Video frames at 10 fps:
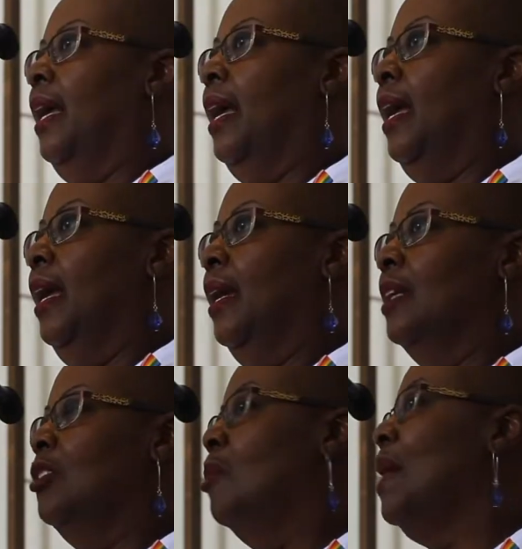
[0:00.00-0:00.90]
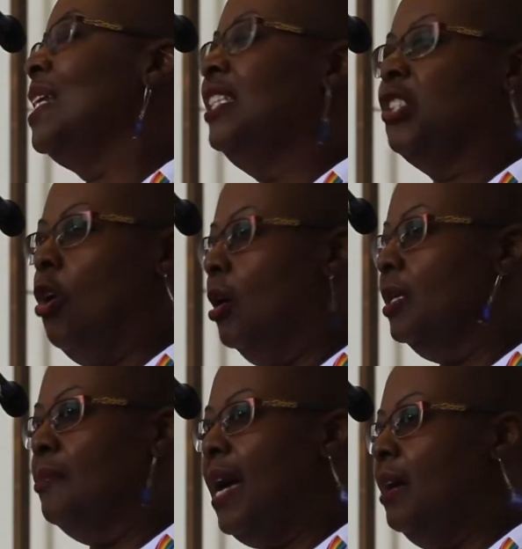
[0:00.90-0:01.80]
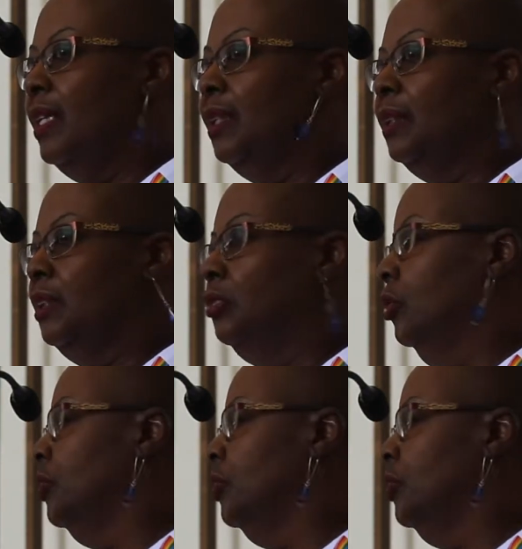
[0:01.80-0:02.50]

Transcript: And nobody's talking about it. You don't